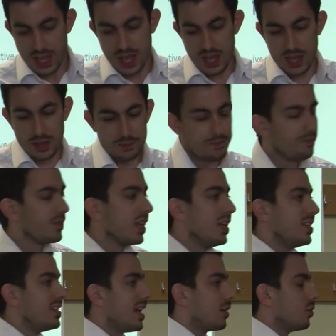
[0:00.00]

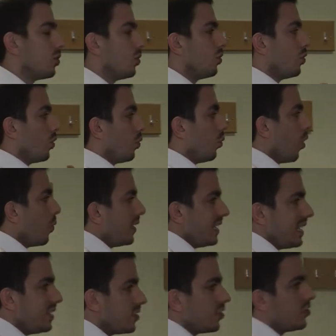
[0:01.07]
Now, what we
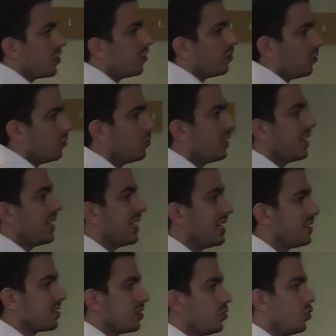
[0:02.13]
need to do
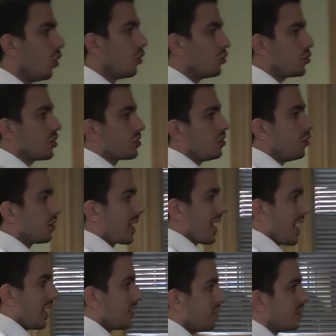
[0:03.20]
is not just look
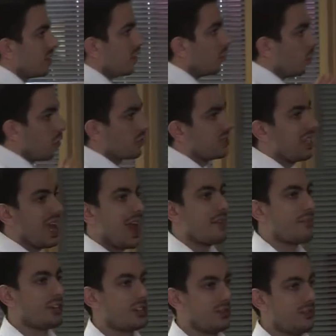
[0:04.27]
at what's the
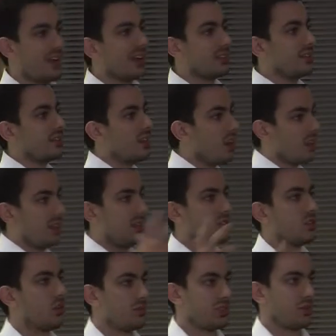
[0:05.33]
average effect size
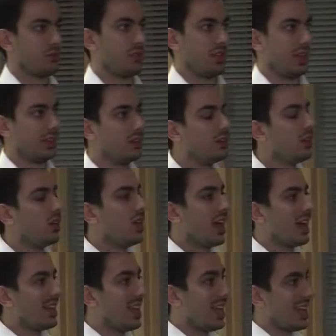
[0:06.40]
of something,
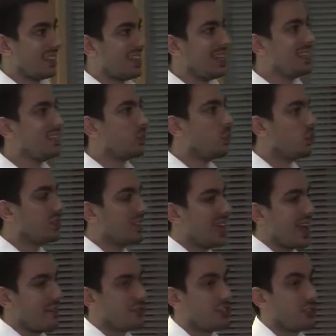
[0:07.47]
and what's the
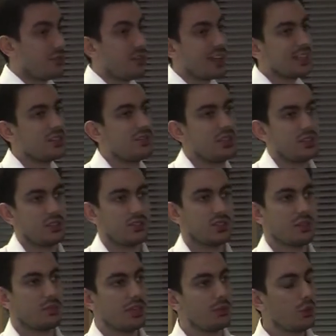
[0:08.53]
average effectiveness of
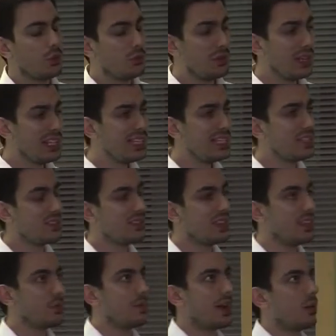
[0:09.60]
something, but we really need to
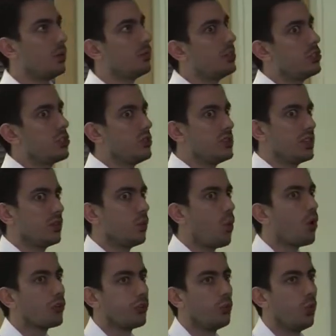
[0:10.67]
think about when we're choosing
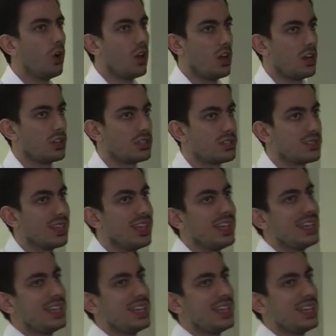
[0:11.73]
what works,